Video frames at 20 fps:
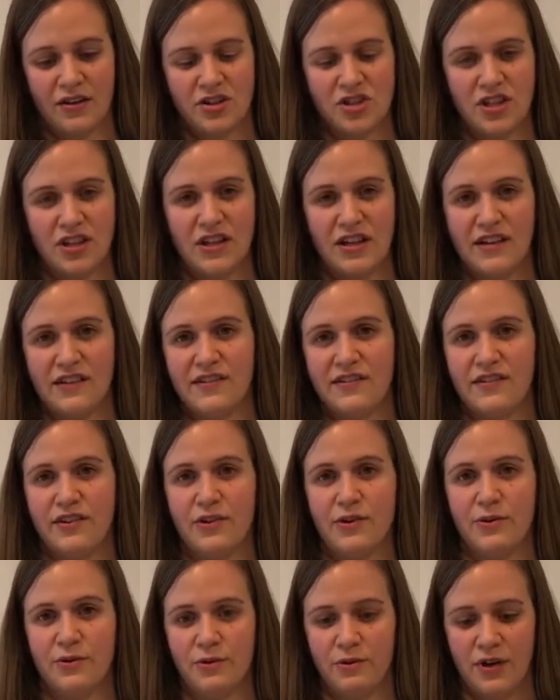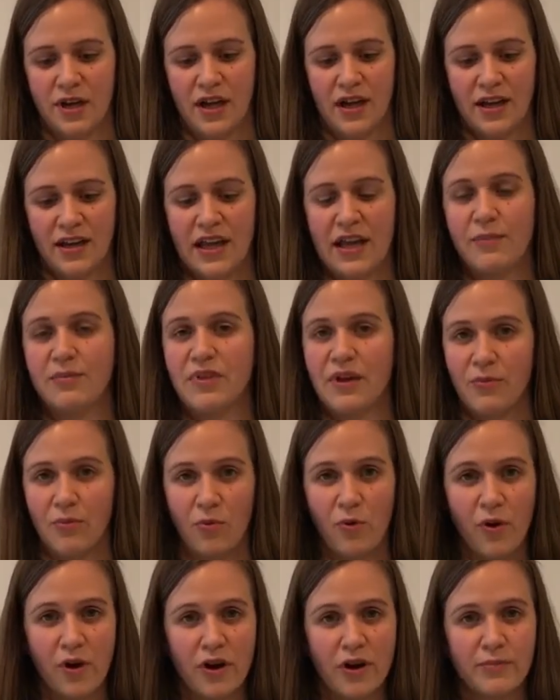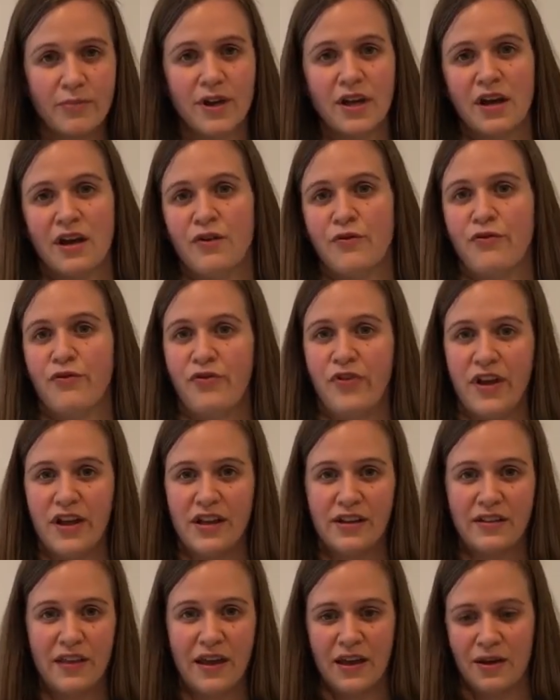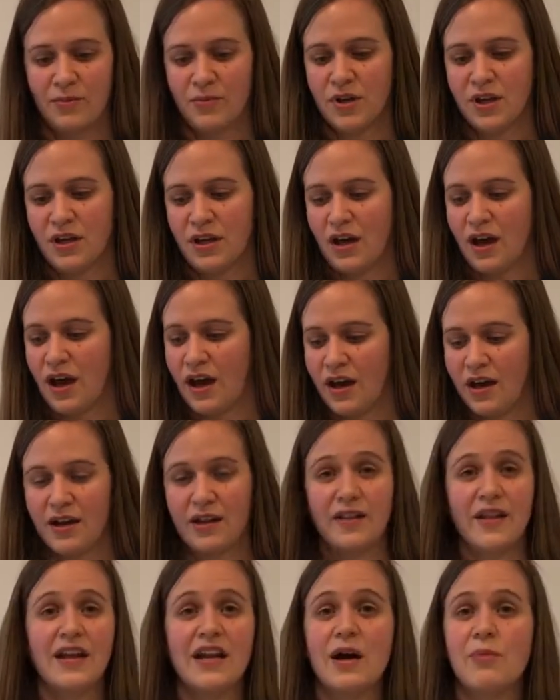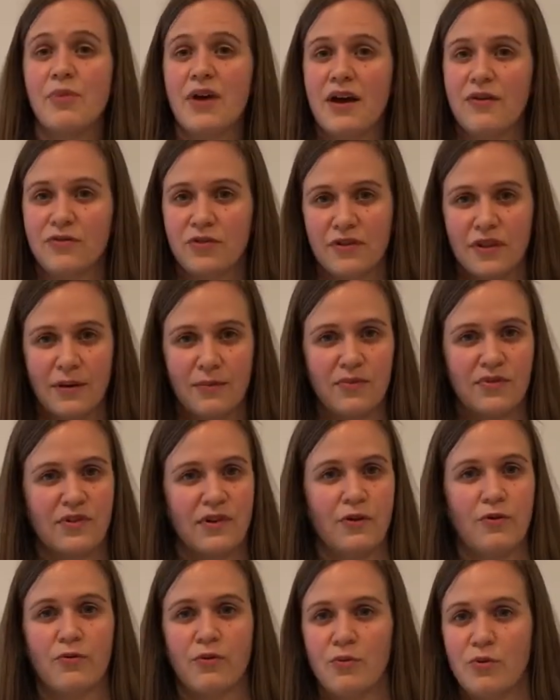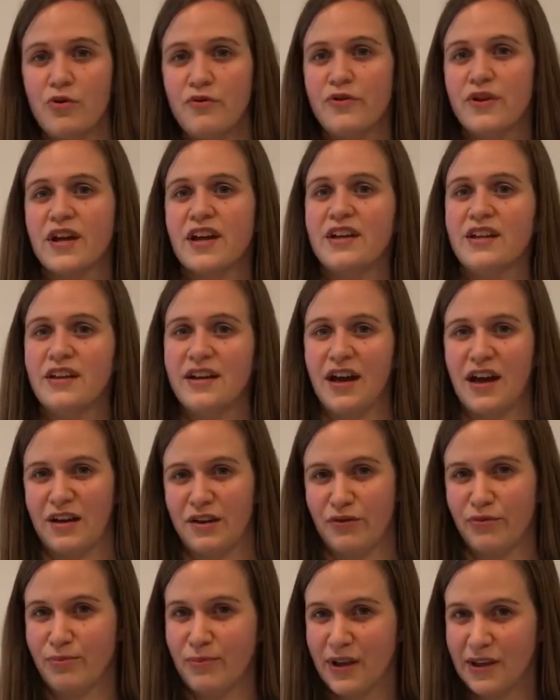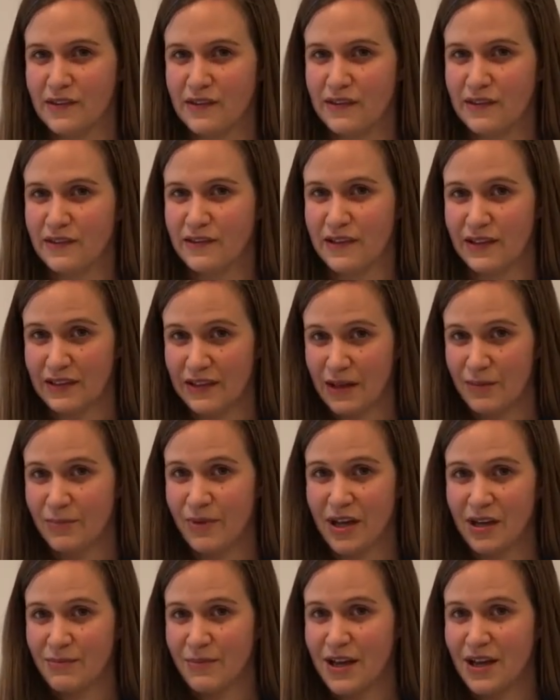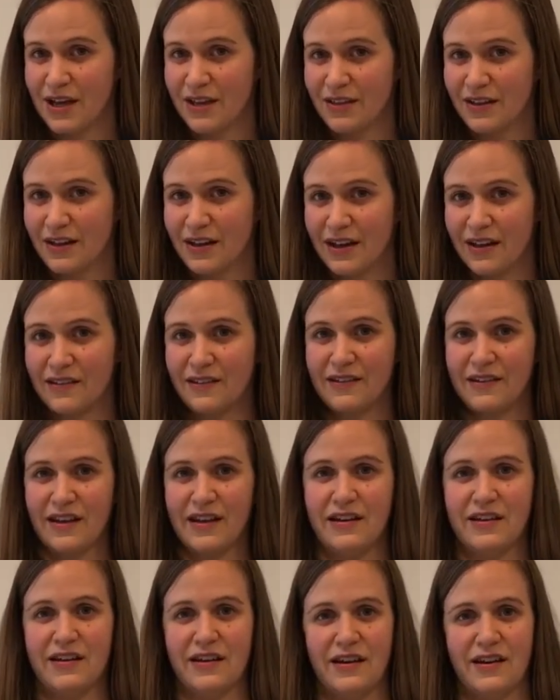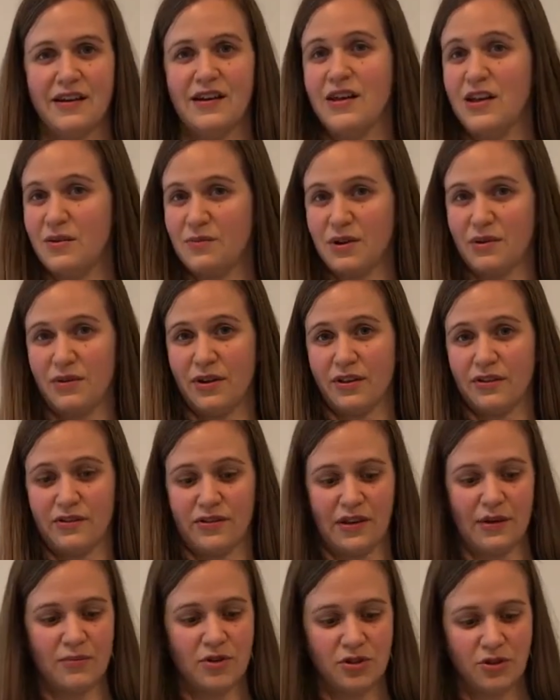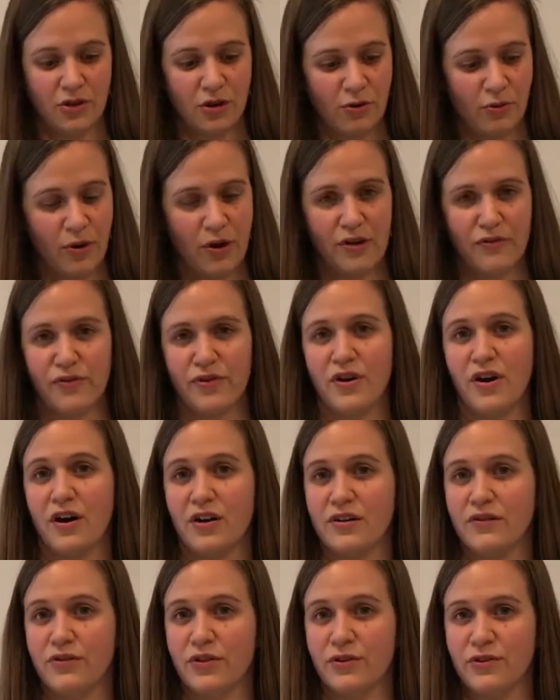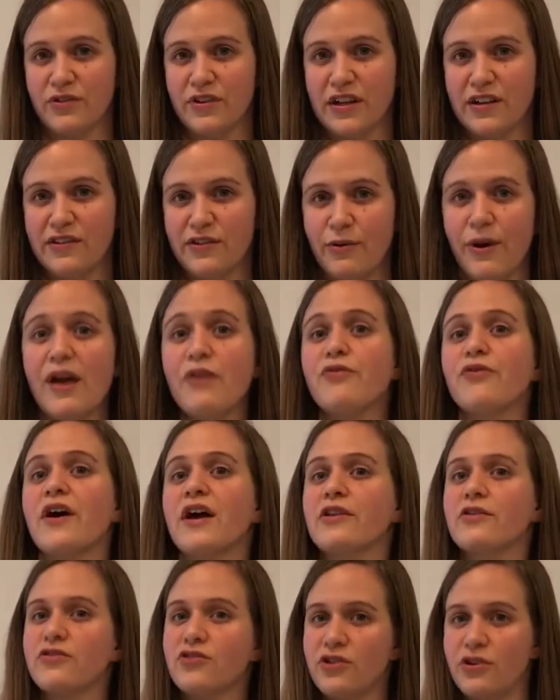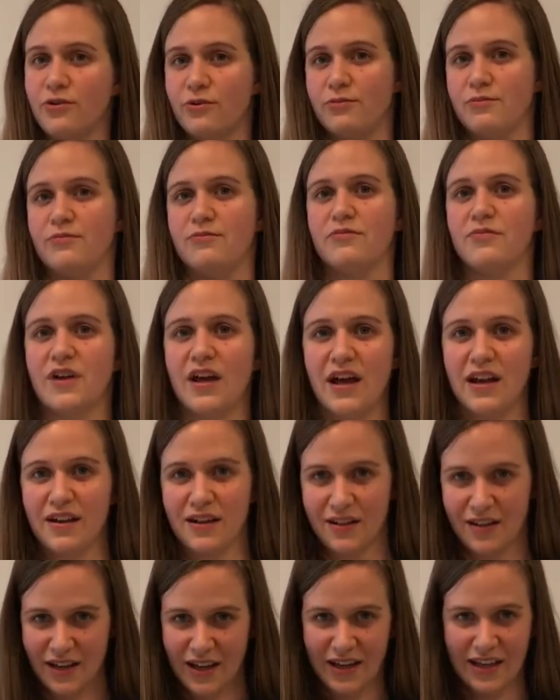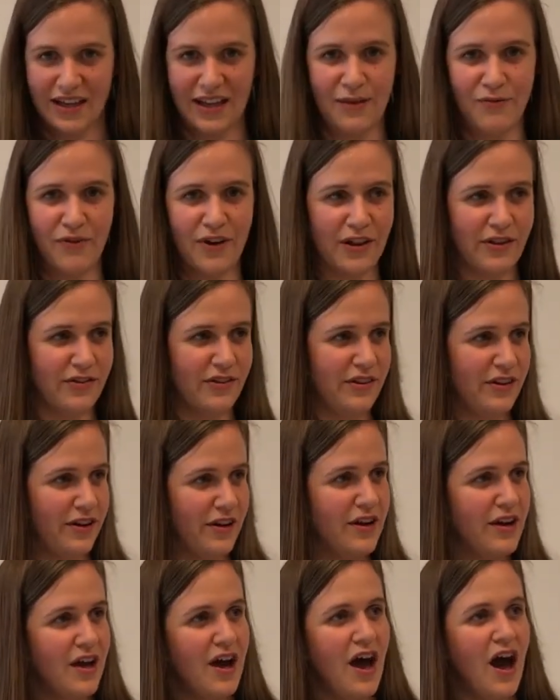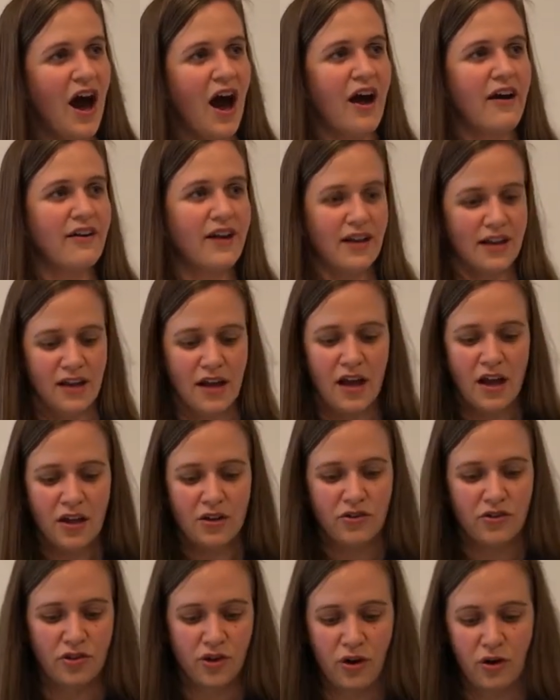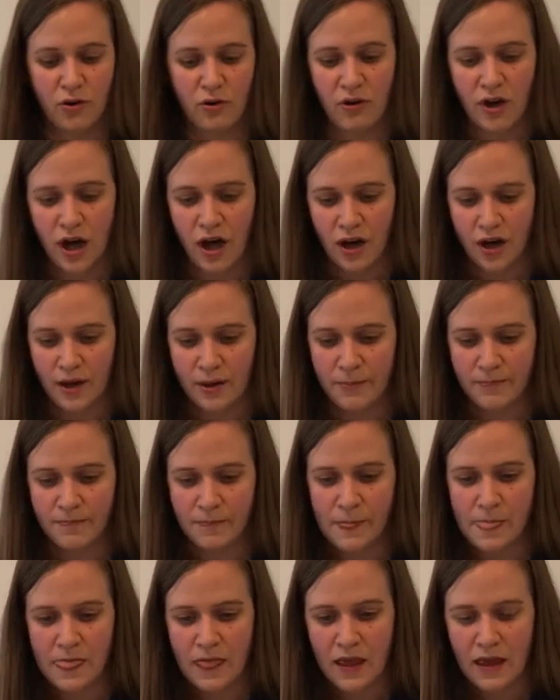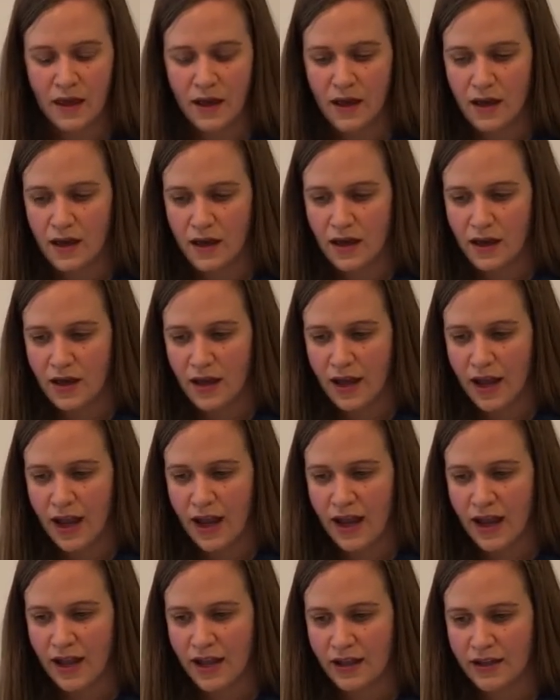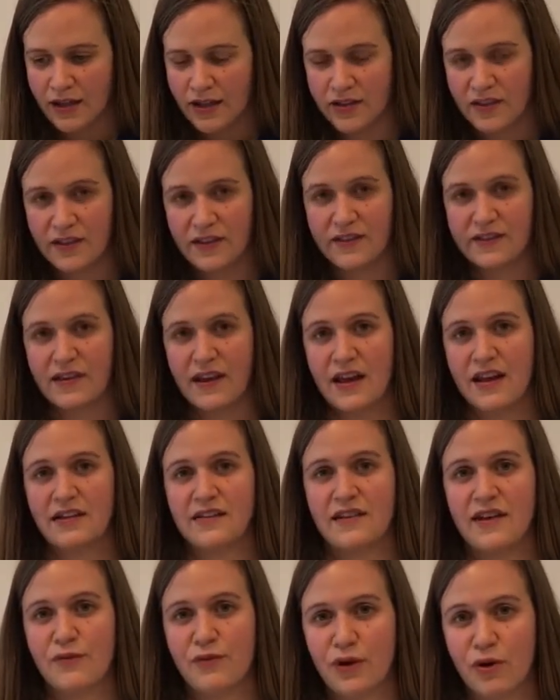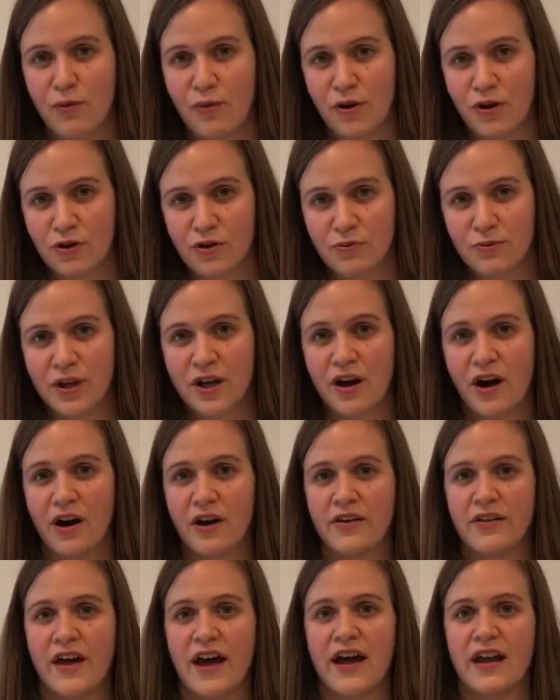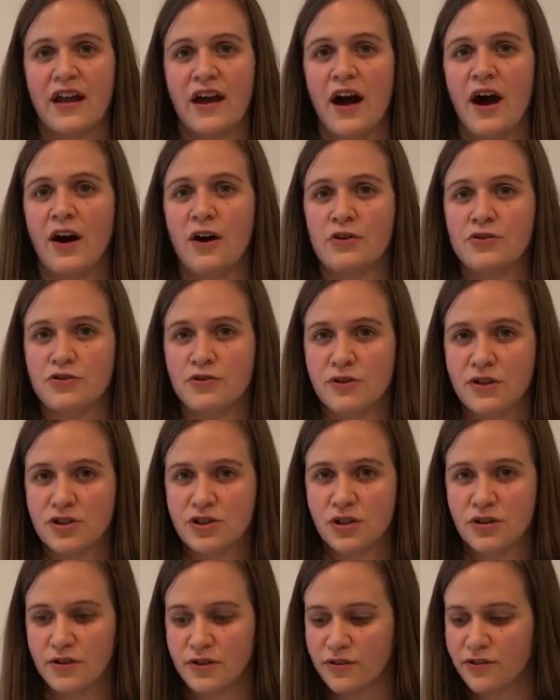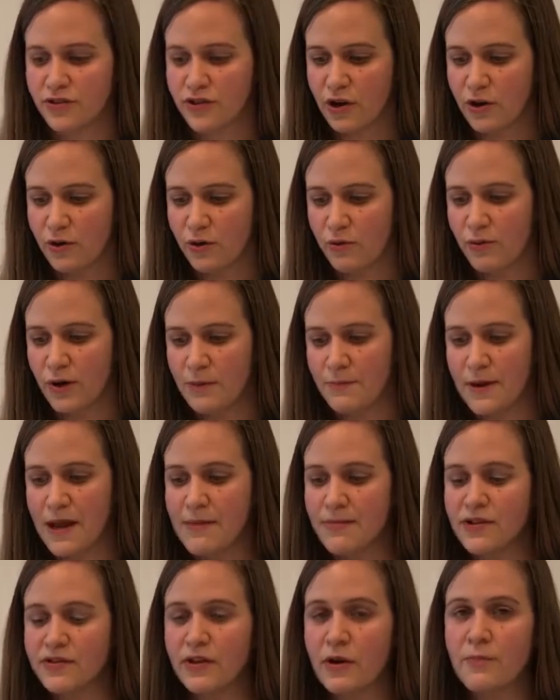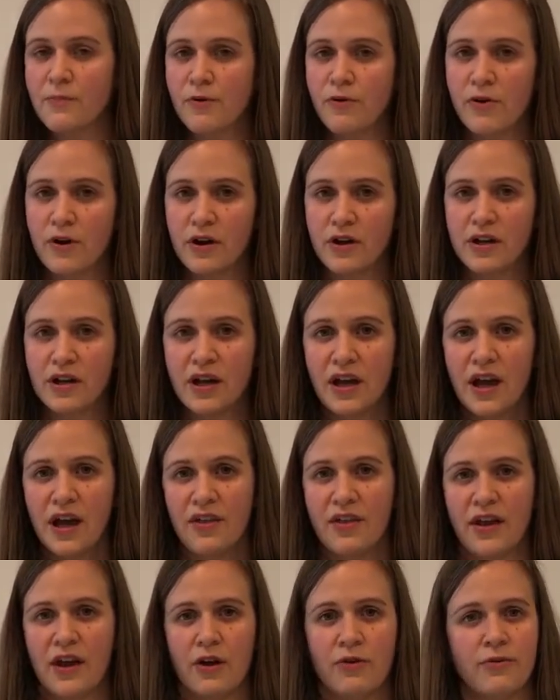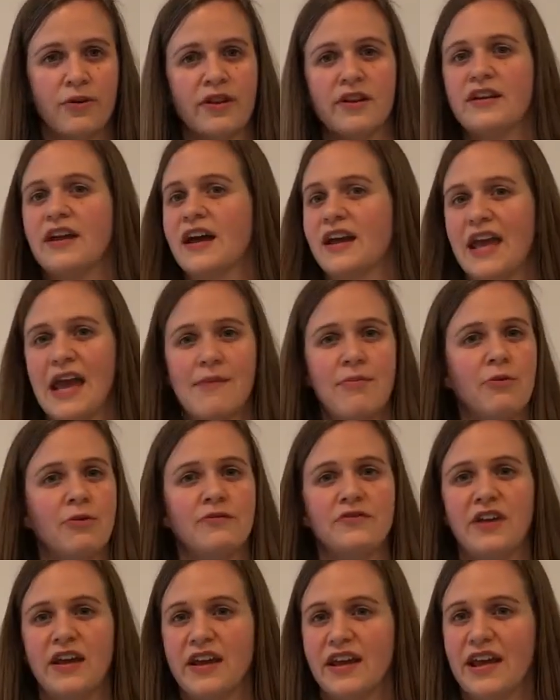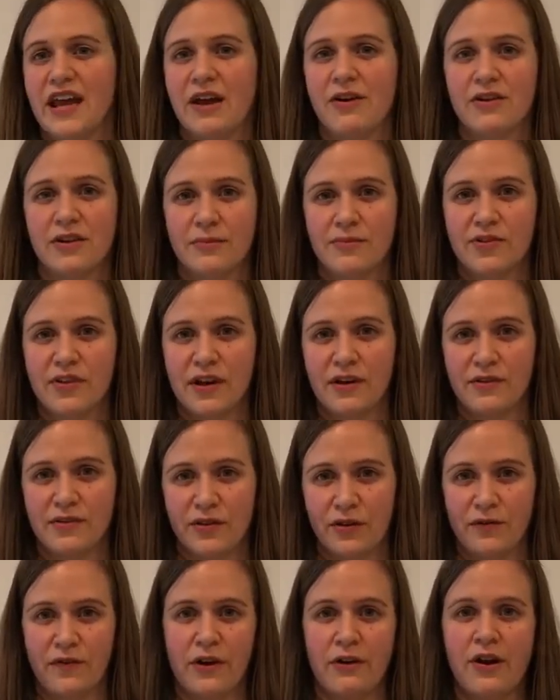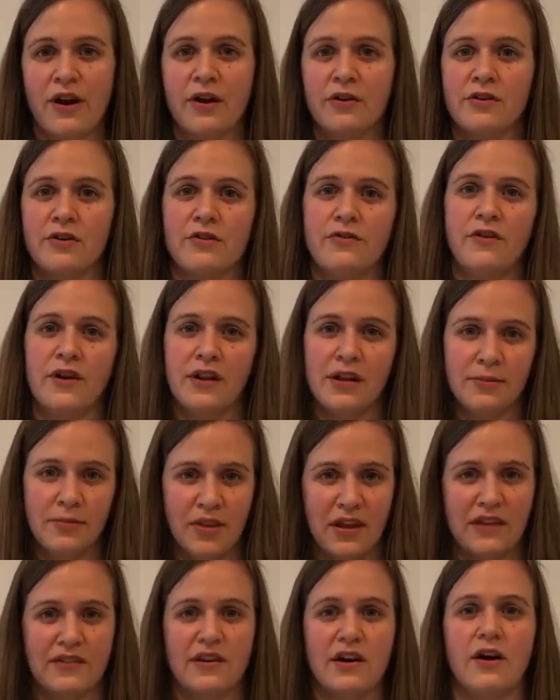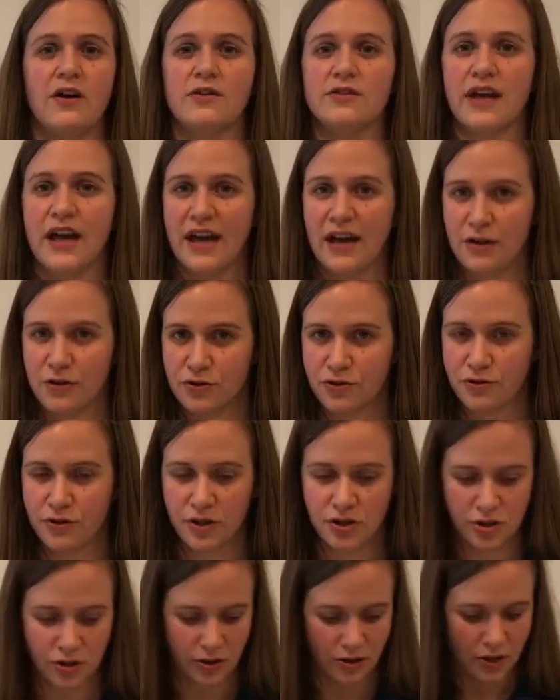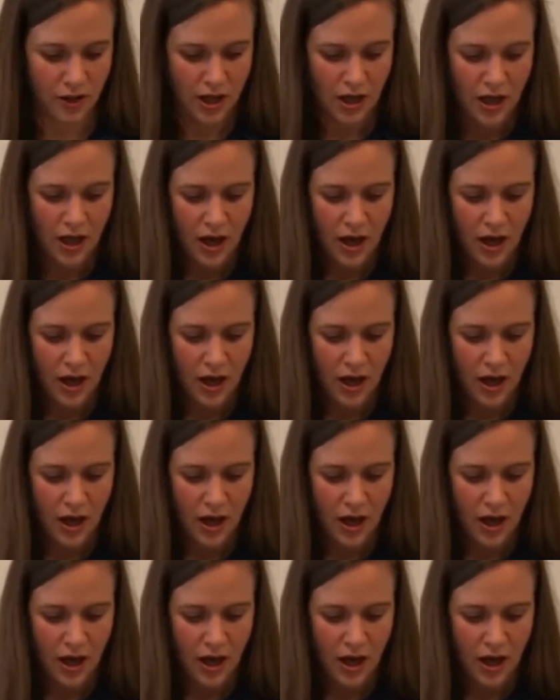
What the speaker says: She needs to keep them warm, feed them, clean up after them, so removing any kind of messes that they might make in the nest. And human mothers, I'm sure you're aware of all of those needs too, and fathers too. Gotta keep fathers in there. All right, so in the scientific world, we call that altricial. So when babies are born that are really not capable of taking care of themselves, they're very underdeveloped, that's called altricial.